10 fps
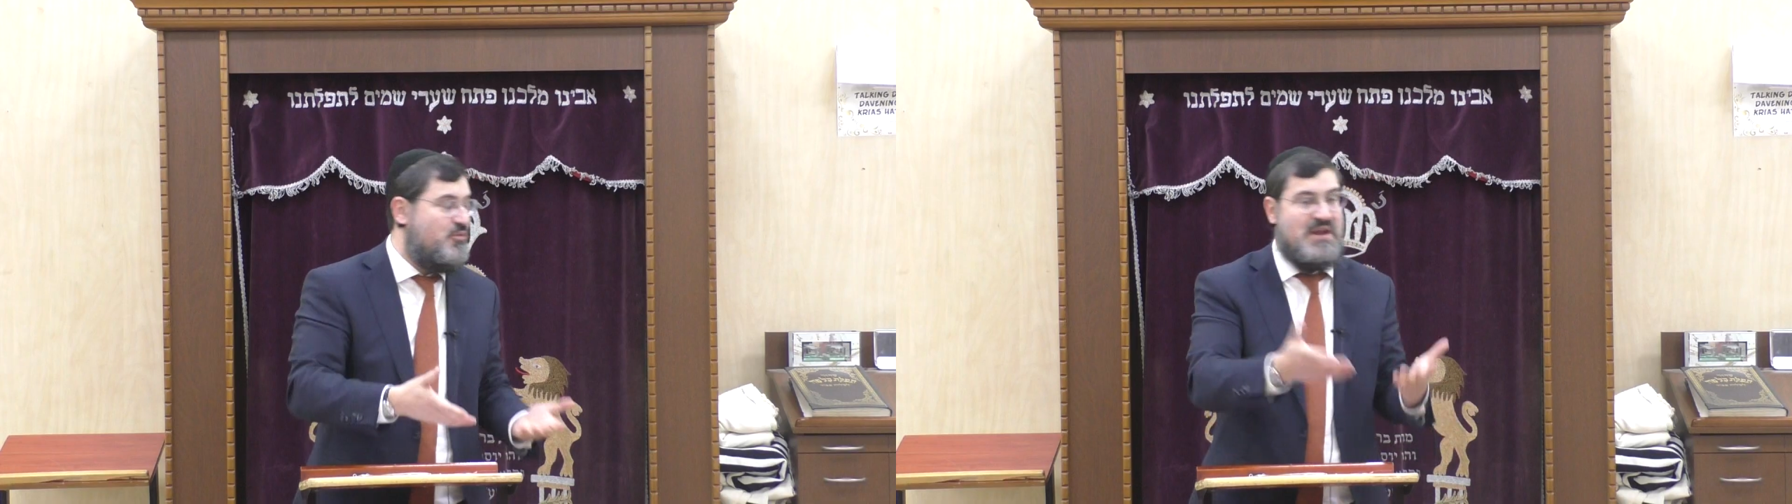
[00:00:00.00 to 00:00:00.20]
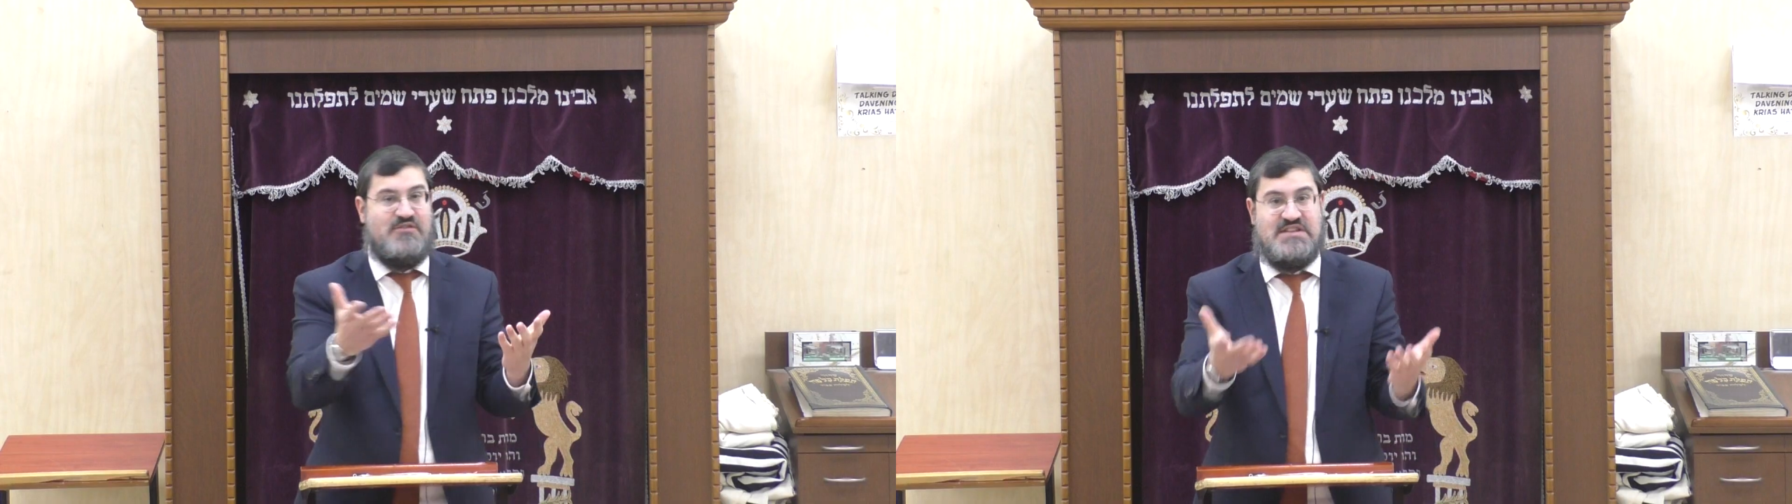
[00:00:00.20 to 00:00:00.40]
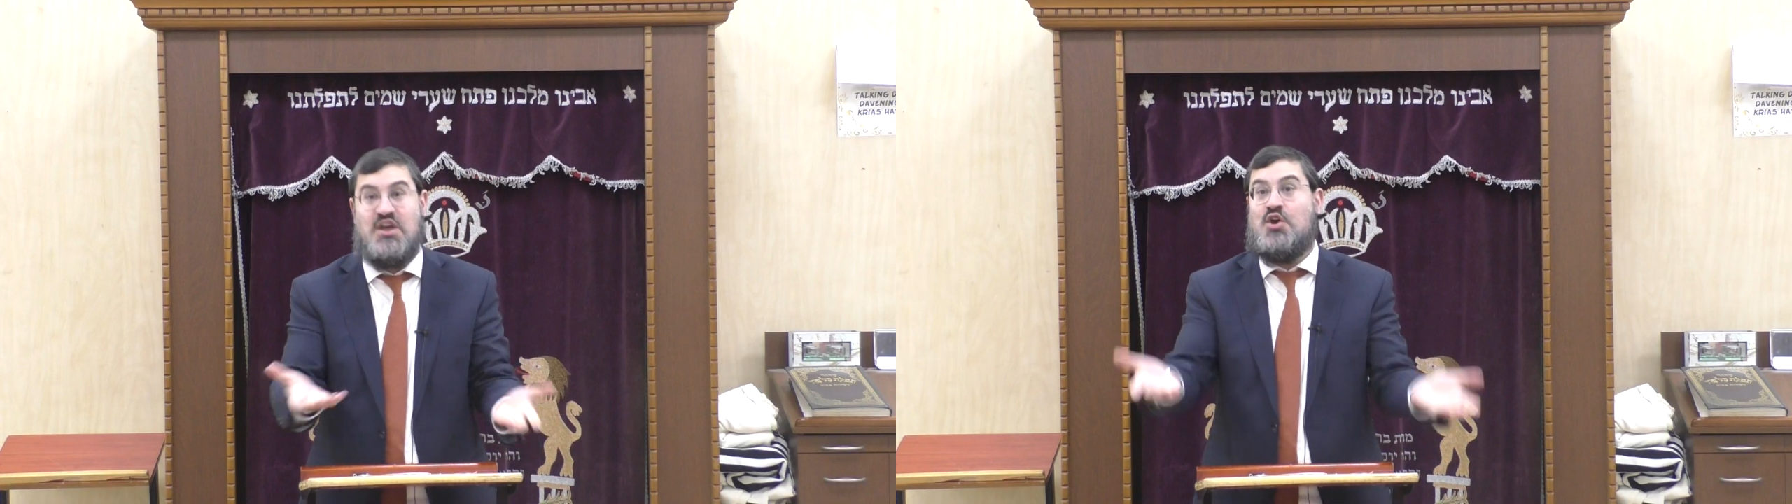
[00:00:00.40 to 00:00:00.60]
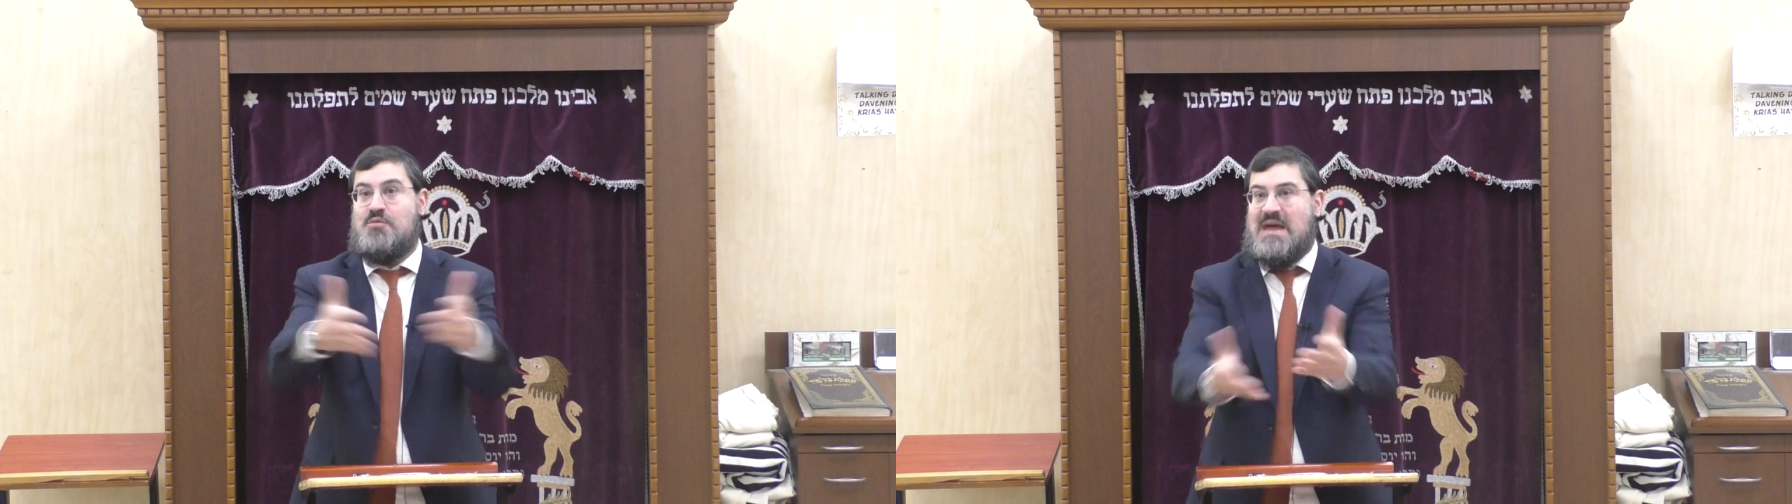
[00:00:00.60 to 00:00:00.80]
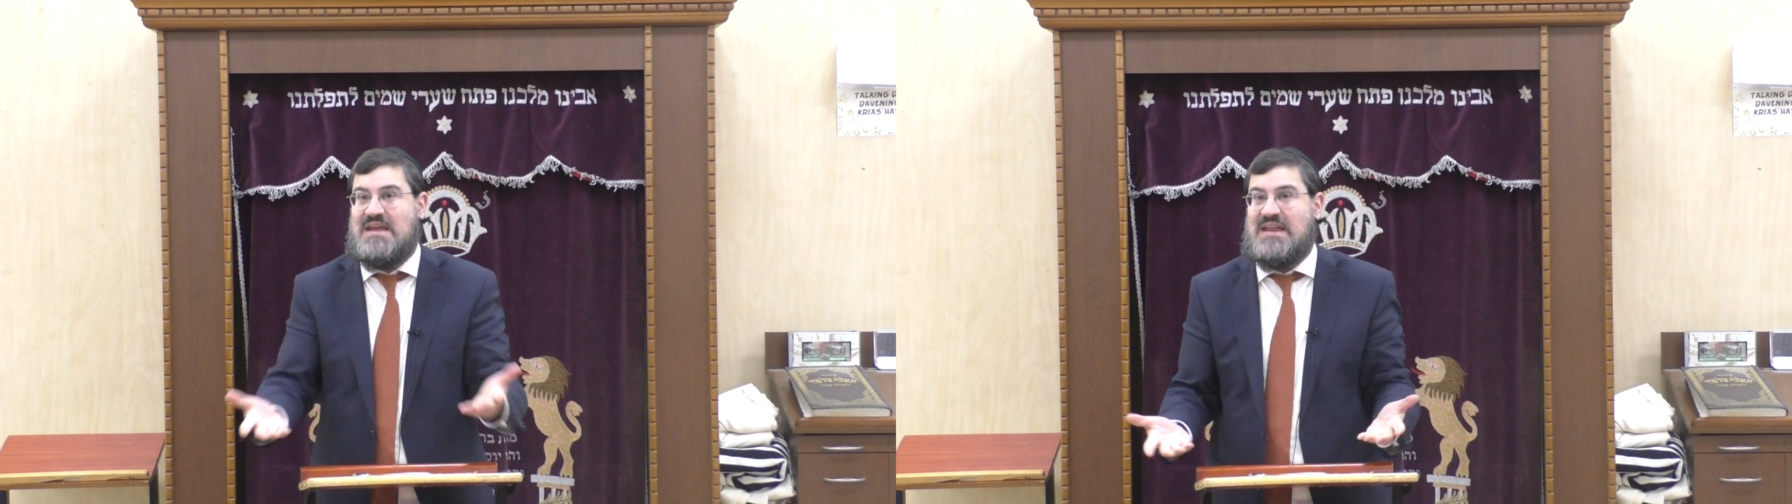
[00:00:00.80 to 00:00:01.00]
whatever it is, you
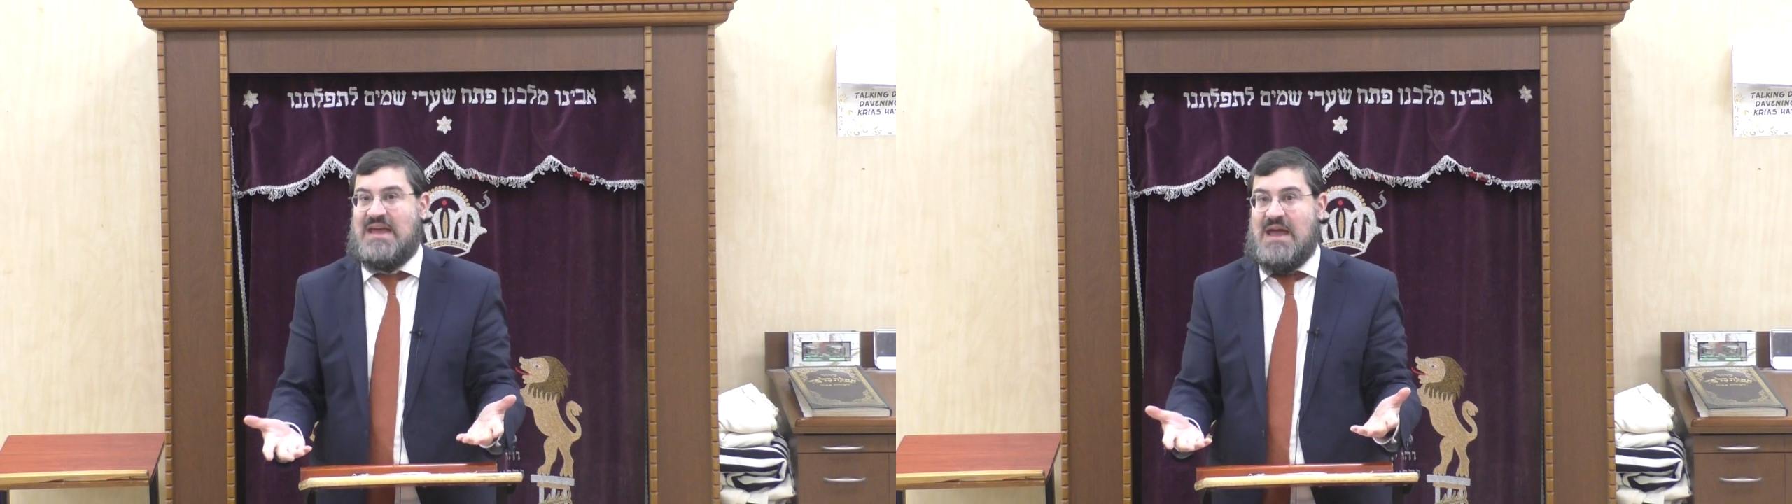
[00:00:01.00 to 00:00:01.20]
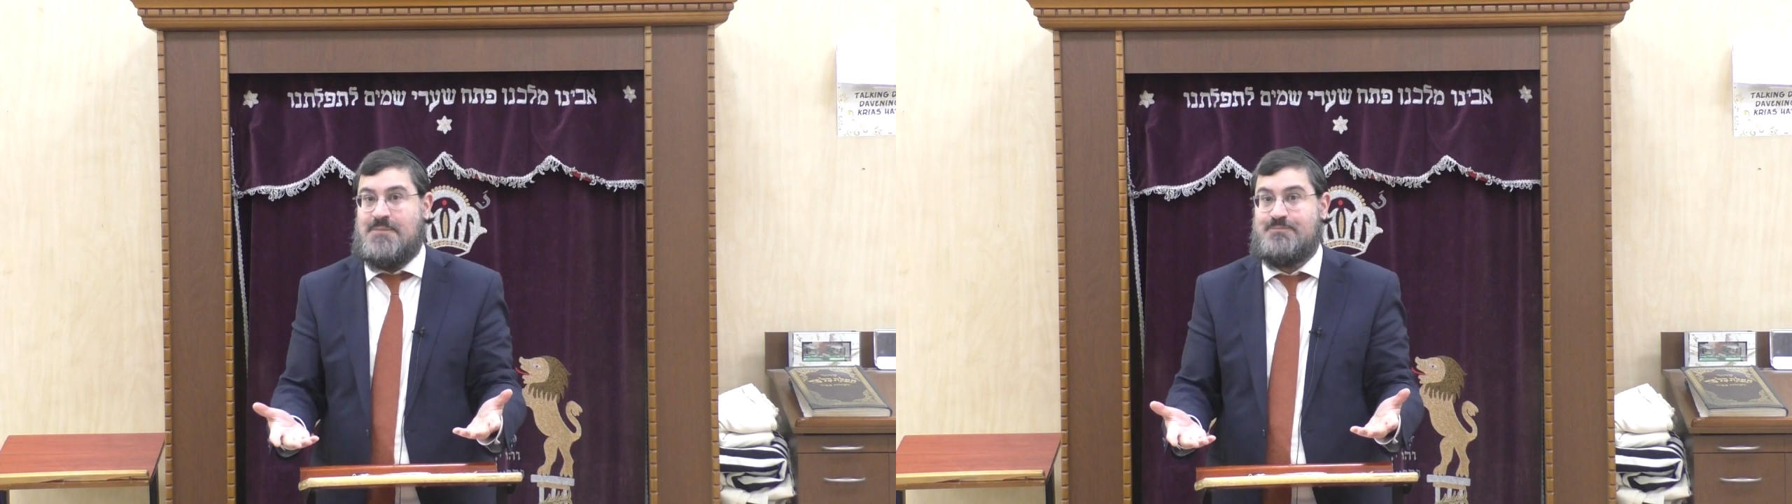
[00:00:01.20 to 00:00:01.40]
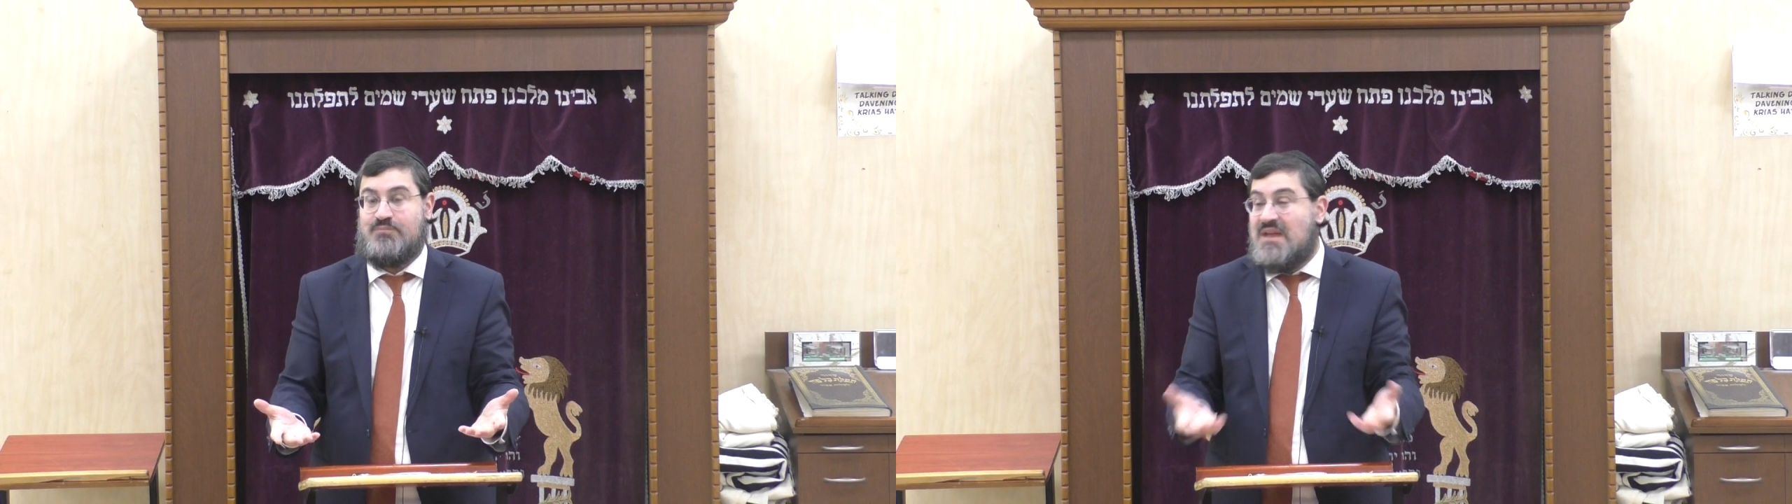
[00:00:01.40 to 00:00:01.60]
make it again.